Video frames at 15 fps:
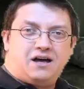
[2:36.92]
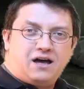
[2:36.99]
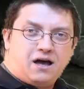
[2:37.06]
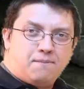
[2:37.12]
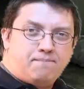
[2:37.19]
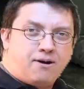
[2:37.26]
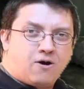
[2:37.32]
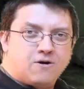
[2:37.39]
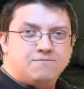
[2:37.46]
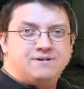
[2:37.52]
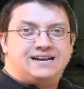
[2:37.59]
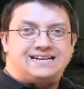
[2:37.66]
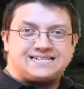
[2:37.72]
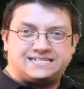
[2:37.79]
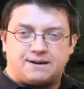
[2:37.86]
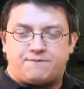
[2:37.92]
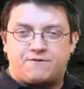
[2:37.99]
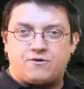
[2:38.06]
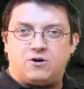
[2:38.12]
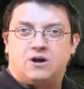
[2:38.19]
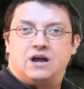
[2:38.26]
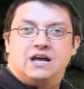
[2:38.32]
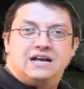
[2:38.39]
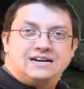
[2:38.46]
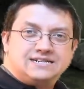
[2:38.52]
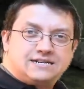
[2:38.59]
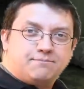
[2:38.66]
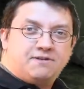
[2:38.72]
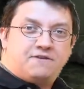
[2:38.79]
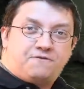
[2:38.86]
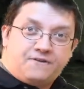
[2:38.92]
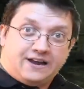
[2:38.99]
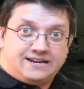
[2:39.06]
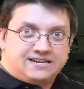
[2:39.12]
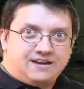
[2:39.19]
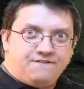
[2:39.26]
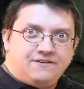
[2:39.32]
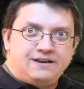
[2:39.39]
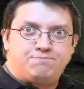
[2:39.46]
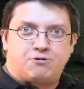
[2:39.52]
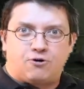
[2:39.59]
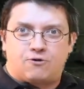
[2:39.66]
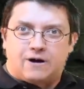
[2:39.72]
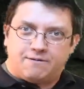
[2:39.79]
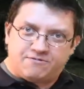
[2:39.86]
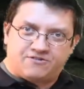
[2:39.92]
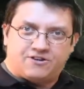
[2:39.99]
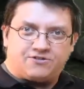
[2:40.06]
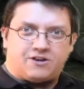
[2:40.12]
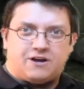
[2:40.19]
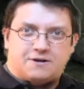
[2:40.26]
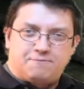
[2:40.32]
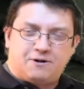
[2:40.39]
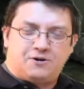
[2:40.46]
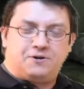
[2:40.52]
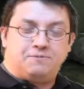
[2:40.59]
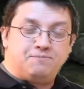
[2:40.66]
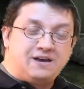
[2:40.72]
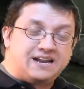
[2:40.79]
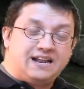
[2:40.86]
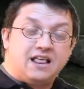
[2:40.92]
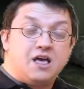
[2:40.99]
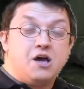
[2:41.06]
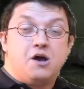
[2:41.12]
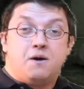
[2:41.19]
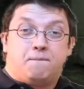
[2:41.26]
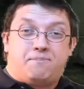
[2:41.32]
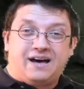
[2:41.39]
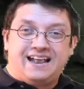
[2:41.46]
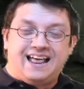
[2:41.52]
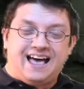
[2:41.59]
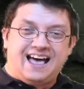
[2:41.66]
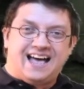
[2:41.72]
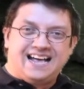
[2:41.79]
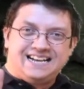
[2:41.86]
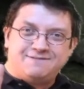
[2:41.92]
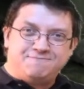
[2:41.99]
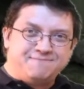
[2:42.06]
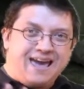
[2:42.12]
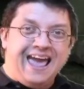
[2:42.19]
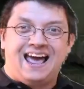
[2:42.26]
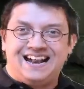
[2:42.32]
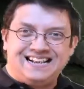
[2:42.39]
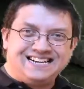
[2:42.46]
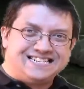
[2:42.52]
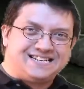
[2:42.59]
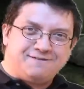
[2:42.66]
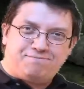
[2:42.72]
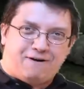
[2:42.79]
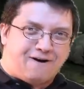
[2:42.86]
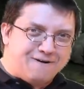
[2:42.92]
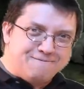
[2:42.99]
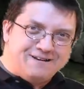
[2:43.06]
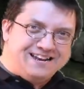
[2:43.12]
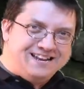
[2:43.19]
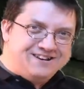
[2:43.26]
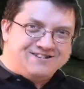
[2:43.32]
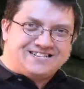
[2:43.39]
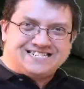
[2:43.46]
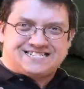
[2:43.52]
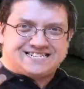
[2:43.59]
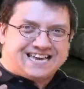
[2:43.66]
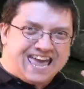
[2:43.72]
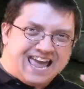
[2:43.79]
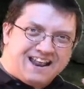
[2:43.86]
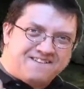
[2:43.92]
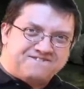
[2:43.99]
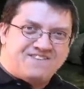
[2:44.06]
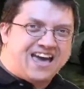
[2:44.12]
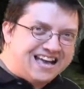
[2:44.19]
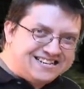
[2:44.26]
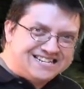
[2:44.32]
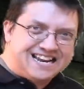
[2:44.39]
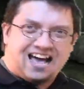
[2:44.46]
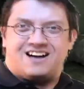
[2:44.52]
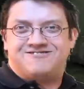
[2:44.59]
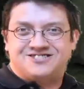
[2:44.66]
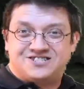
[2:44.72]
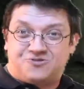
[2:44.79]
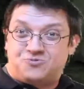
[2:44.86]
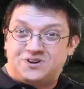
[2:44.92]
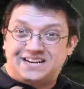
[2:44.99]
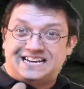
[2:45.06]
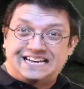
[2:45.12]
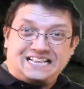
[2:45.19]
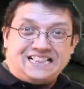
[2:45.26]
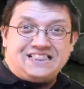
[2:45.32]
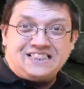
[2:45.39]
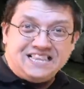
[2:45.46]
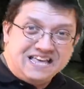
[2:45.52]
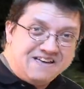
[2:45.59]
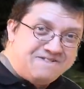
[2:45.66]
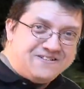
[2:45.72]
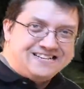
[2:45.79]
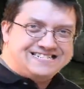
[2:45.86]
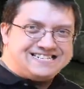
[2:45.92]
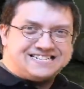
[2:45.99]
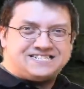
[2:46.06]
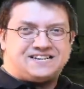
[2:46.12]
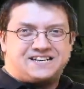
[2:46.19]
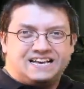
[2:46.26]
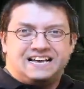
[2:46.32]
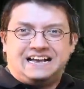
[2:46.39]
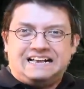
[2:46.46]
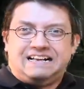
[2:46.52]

apartment, except for some of the fake TV programs, which I'll talk about in a minute. But, man, this apartment, you just can't imagine how someone can live in such a